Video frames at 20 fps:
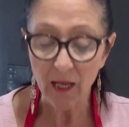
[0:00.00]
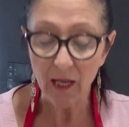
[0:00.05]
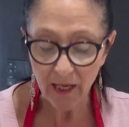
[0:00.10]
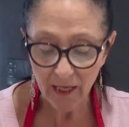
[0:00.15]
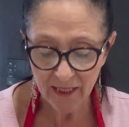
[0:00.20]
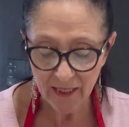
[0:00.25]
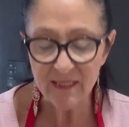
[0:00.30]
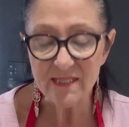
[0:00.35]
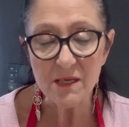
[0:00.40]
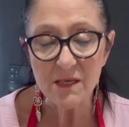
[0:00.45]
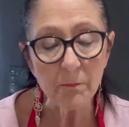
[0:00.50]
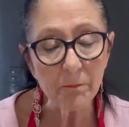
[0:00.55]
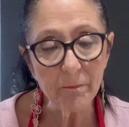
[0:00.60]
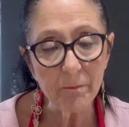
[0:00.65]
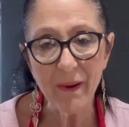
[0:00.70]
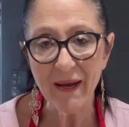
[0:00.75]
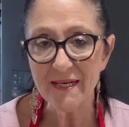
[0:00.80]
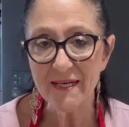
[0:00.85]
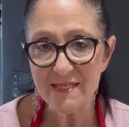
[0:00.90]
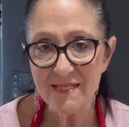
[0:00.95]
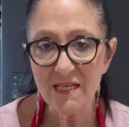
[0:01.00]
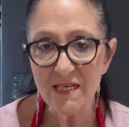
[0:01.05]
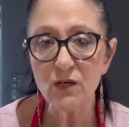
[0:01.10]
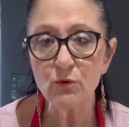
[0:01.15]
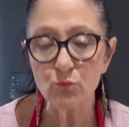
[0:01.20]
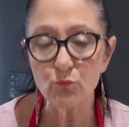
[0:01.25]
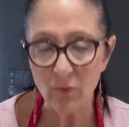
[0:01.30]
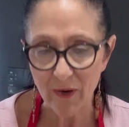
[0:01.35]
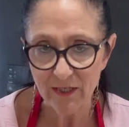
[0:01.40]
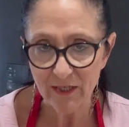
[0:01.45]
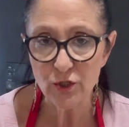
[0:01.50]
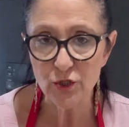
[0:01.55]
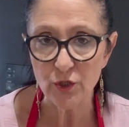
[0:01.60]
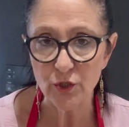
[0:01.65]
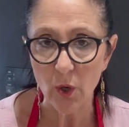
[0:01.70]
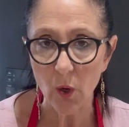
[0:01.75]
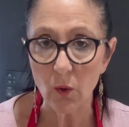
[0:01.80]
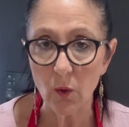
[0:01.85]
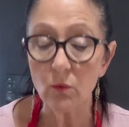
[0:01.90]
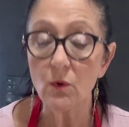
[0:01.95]
It's a basic
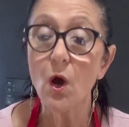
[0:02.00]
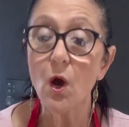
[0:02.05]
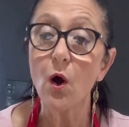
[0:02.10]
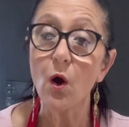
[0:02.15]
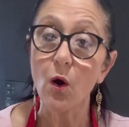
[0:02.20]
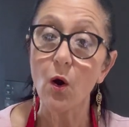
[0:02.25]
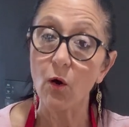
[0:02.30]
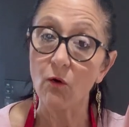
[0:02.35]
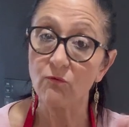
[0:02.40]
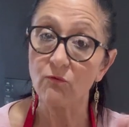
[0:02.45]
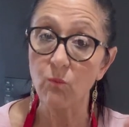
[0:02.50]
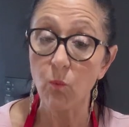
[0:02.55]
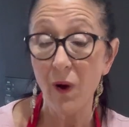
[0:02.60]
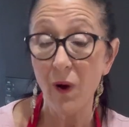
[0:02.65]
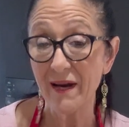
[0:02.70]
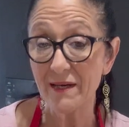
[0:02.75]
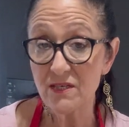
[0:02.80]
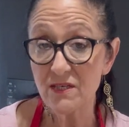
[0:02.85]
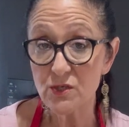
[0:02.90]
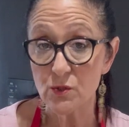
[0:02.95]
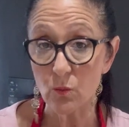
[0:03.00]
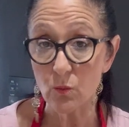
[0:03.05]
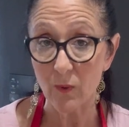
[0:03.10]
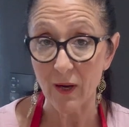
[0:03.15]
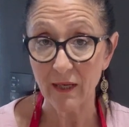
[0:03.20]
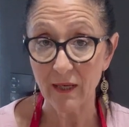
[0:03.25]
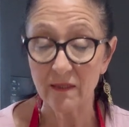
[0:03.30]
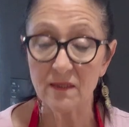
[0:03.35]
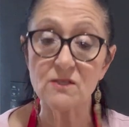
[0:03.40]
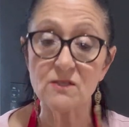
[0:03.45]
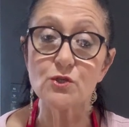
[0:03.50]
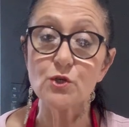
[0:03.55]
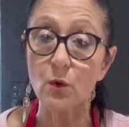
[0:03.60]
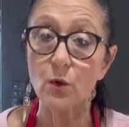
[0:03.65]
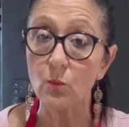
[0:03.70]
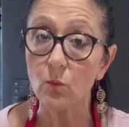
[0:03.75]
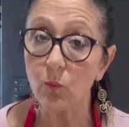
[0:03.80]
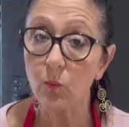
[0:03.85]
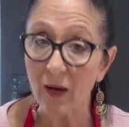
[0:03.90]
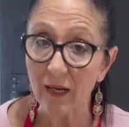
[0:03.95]
ratio of 1:1. So
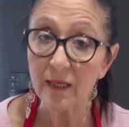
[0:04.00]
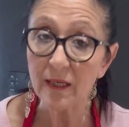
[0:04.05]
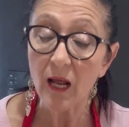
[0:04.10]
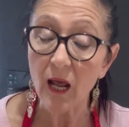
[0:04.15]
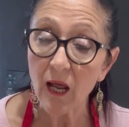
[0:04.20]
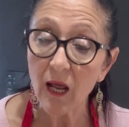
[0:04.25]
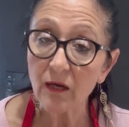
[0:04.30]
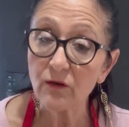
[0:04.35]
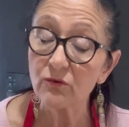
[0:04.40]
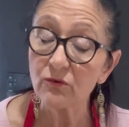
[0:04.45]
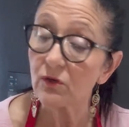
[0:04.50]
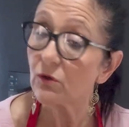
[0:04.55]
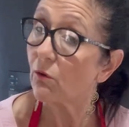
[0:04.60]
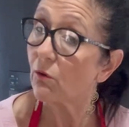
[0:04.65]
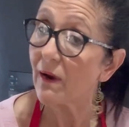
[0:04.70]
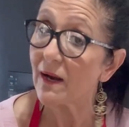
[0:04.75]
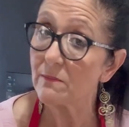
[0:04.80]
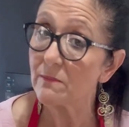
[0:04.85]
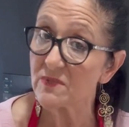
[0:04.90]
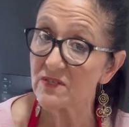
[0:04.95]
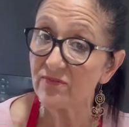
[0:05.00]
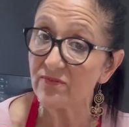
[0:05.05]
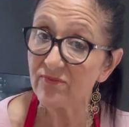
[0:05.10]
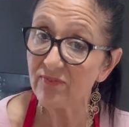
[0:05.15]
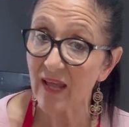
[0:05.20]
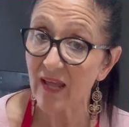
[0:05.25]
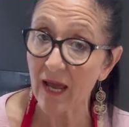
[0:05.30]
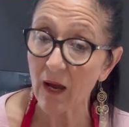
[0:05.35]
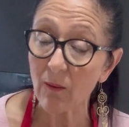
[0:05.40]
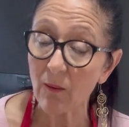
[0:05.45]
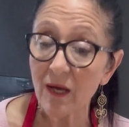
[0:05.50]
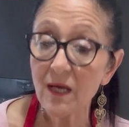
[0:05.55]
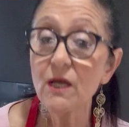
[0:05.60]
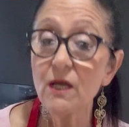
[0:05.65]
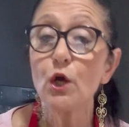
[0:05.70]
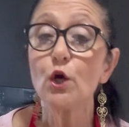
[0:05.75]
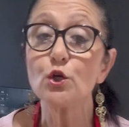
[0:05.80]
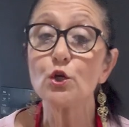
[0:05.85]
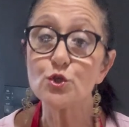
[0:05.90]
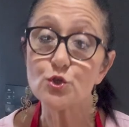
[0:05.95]
100 grams of flour
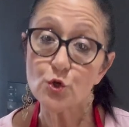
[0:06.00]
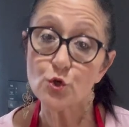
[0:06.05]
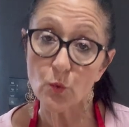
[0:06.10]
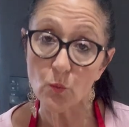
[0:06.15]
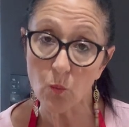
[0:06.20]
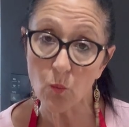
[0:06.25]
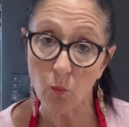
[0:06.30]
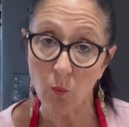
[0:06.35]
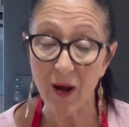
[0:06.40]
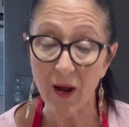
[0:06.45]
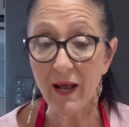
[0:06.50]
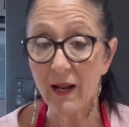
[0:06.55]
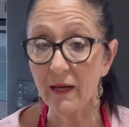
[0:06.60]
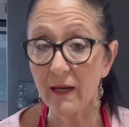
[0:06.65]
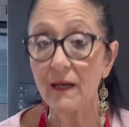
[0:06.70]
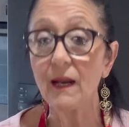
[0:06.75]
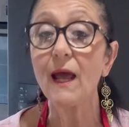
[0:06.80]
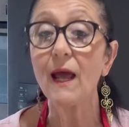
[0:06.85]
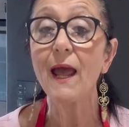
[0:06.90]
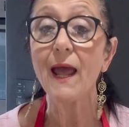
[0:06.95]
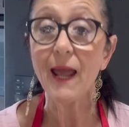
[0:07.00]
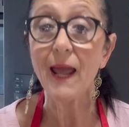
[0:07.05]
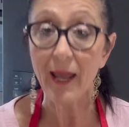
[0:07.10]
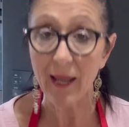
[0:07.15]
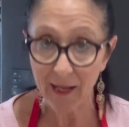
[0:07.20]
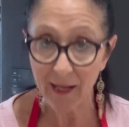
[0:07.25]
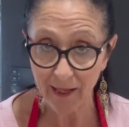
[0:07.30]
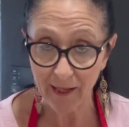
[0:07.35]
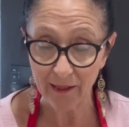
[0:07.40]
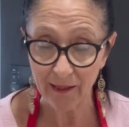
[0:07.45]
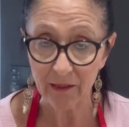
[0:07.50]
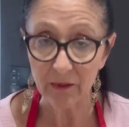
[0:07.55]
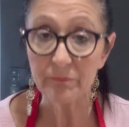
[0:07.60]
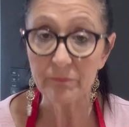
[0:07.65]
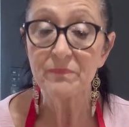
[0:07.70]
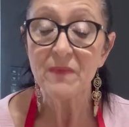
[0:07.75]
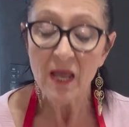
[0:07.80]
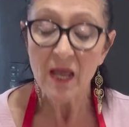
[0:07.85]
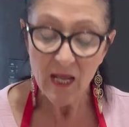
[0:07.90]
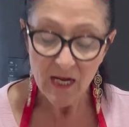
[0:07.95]
to 1 egg.
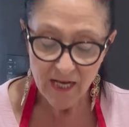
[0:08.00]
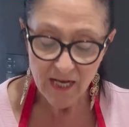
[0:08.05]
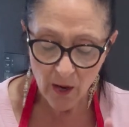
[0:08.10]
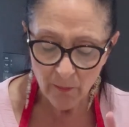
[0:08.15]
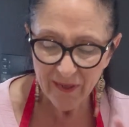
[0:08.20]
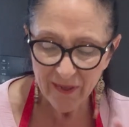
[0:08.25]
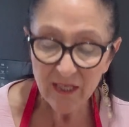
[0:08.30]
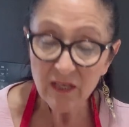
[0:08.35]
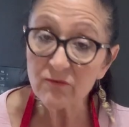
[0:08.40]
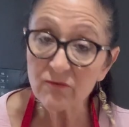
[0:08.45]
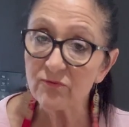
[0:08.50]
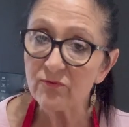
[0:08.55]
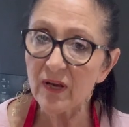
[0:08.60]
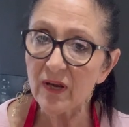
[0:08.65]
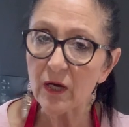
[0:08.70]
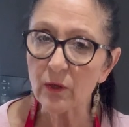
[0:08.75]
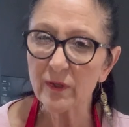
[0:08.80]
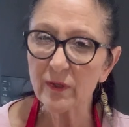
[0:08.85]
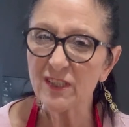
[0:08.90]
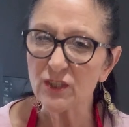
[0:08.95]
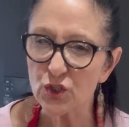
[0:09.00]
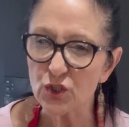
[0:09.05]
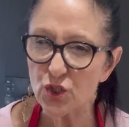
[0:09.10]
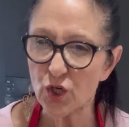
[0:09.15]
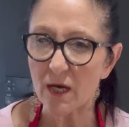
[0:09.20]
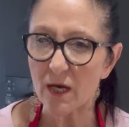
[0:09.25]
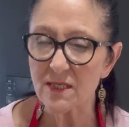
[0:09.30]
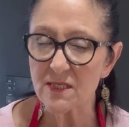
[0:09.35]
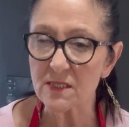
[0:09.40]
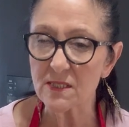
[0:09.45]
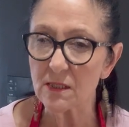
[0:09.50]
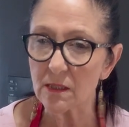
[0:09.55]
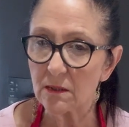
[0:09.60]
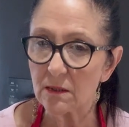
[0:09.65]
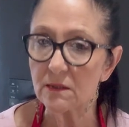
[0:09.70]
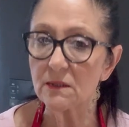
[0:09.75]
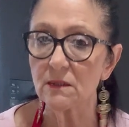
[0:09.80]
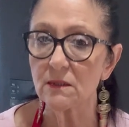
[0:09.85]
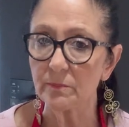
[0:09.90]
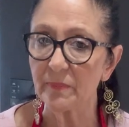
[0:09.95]
Now it can vary just a
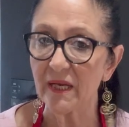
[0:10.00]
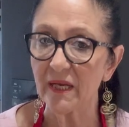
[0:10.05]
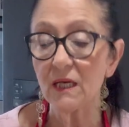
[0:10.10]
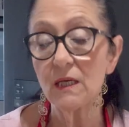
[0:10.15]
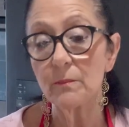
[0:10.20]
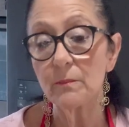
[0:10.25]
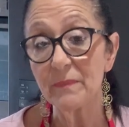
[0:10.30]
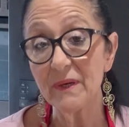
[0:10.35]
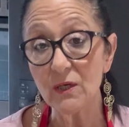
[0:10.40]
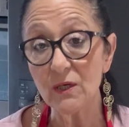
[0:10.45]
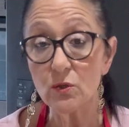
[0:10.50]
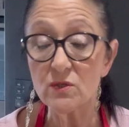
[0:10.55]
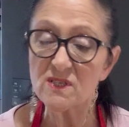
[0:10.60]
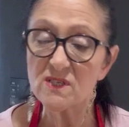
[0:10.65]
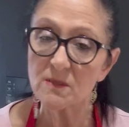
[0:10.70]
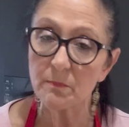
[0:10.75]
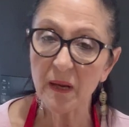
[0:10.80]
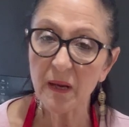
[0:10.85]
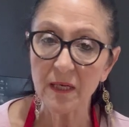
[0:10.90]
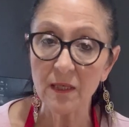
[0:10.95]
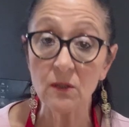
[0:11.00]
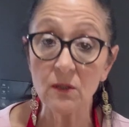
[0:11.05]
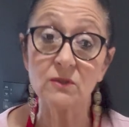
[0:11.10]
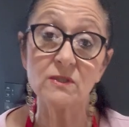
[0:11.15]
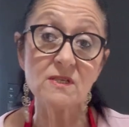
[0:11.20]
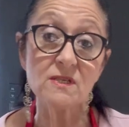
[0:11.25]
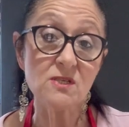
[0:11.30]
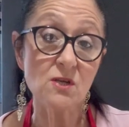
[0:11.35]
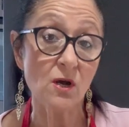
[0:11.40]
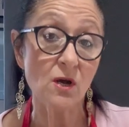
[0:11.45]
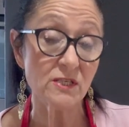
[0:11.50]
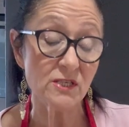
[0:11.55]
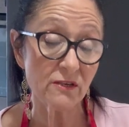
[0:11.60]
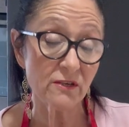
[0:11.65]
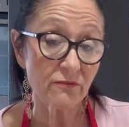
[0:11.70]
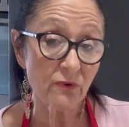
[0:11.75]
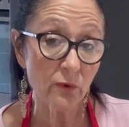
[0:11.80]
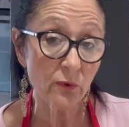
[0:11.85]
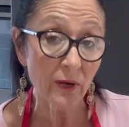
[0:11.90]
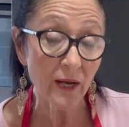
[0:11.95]
little bit because depending on the size of
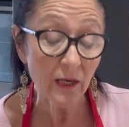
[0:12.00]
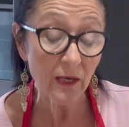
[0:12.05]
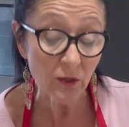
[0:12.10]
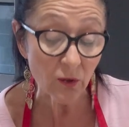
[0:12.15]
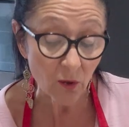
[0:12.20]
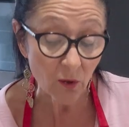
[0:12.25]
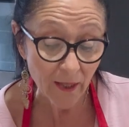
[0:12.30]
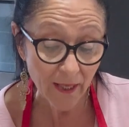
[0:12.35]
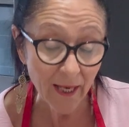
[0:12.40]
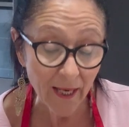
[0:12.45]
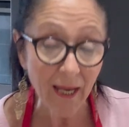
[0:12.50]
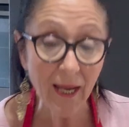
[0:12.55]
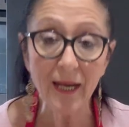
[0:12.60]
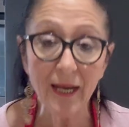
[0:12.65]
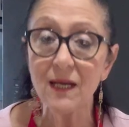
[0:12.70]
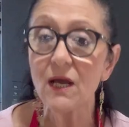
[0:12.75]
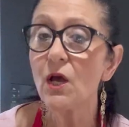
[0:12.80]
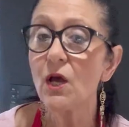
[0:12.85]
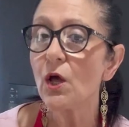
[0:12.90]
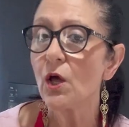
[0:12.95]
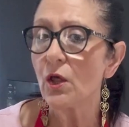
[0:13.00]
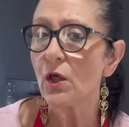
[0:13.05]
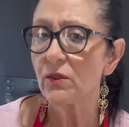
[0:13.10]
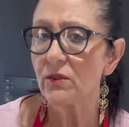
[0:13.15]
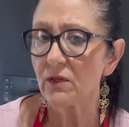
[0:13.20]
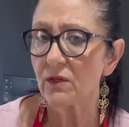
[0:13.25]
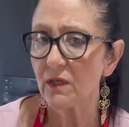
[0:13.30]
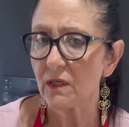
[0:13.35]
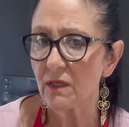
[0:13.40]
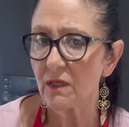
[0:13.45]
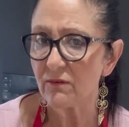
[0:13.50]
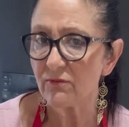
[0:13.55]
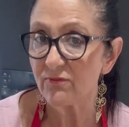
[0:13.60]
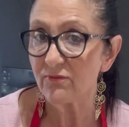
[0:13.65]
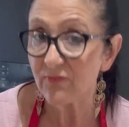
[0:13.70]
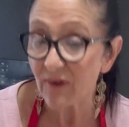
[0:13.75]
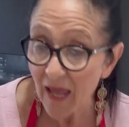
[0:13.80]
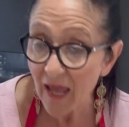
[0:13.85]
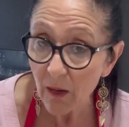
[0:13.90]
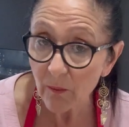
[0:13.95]
your egg, the
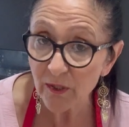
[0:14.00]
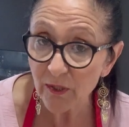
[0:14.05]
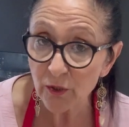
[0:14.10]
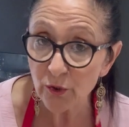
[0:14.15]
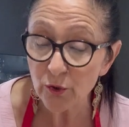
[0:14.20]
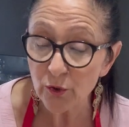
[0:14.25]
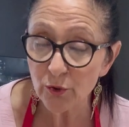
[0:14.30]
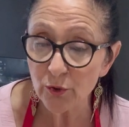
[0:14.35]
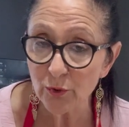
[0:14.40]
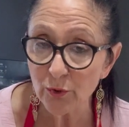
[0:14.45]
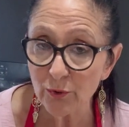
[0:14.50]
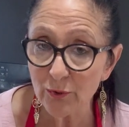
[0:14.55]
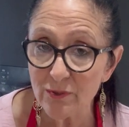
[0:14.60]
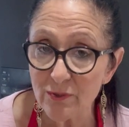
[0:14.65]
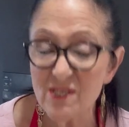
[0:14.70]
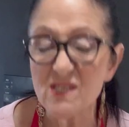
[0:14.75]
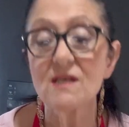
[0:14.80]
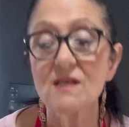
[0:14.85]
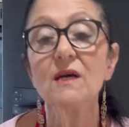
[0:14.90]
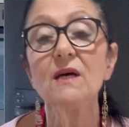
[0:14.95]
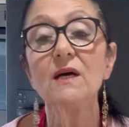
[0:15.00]
flour you use.